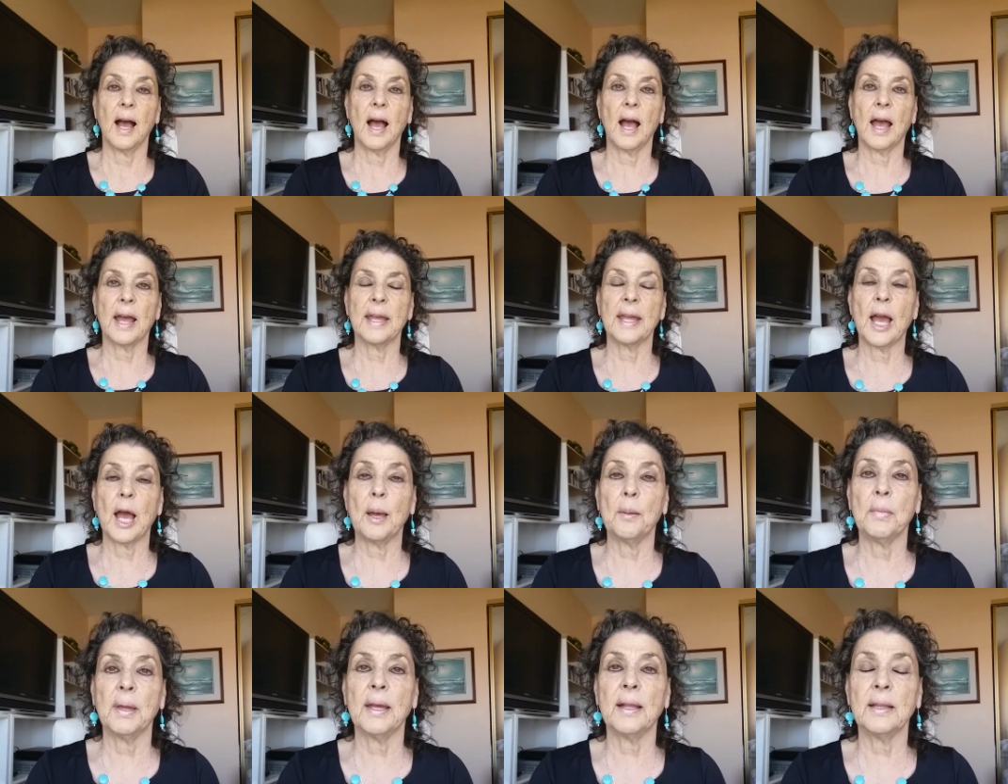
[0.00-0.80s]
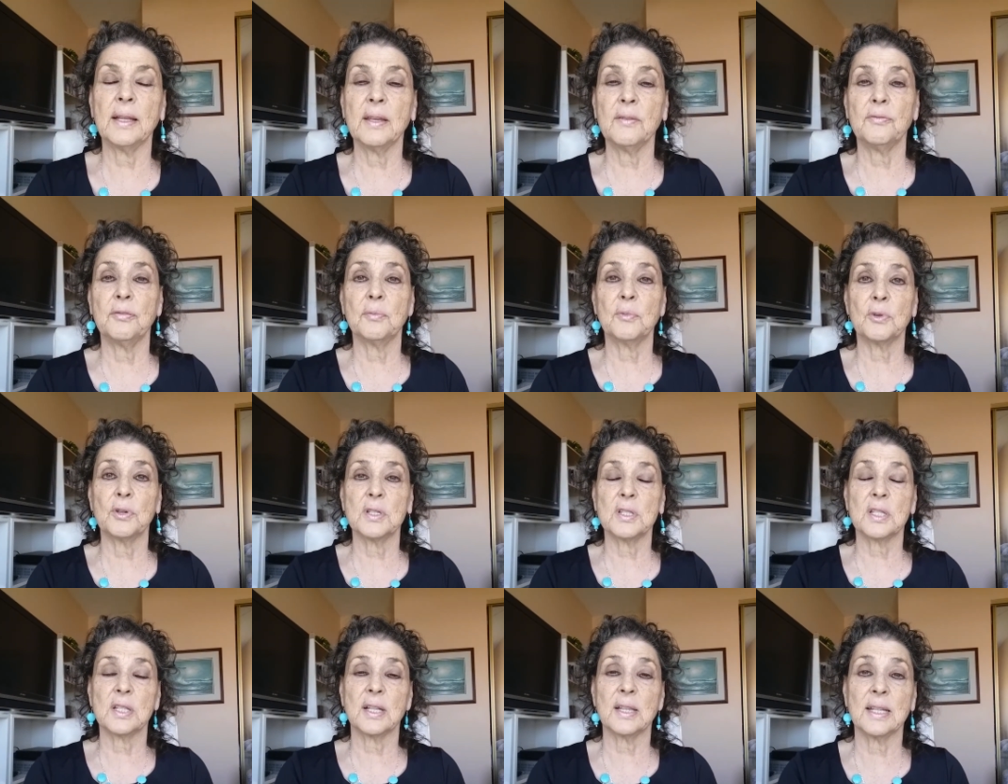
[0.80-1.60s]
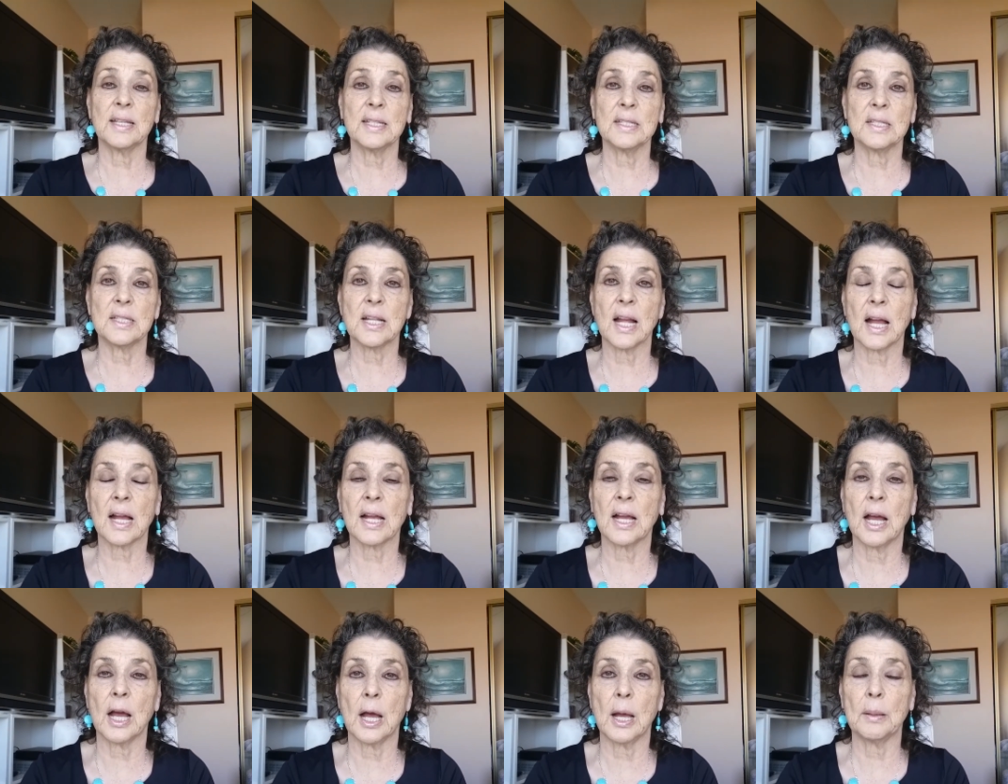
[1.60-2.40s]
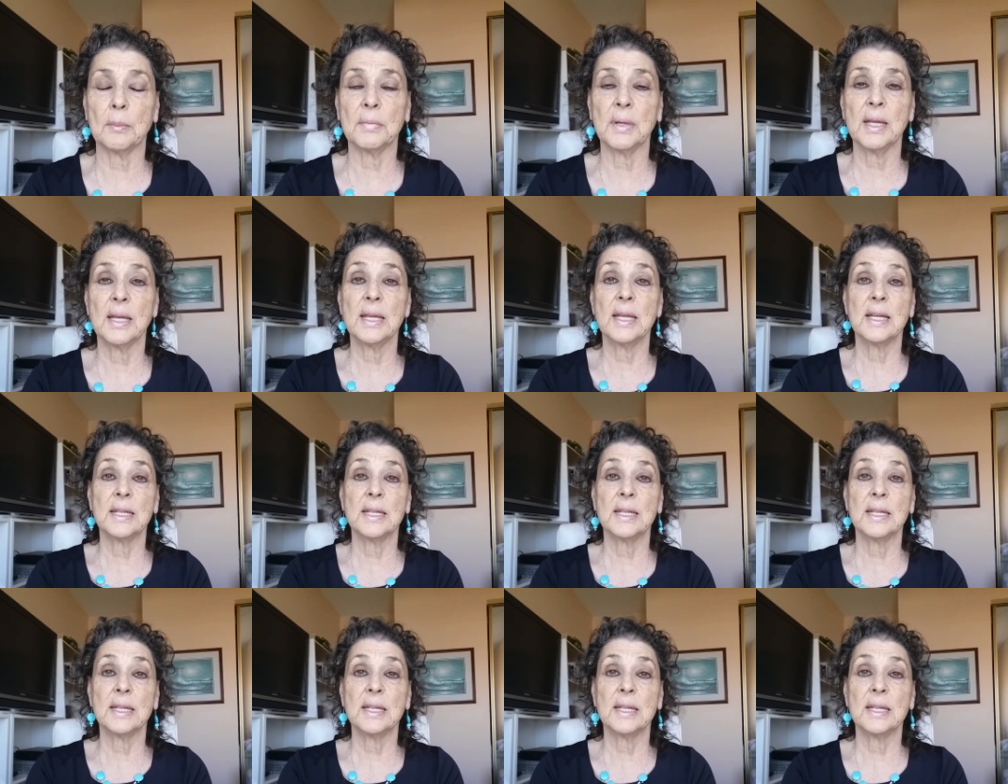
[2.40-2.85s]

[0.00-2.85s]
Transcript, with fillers: Hi, I'm Ellie from crystalinks.com.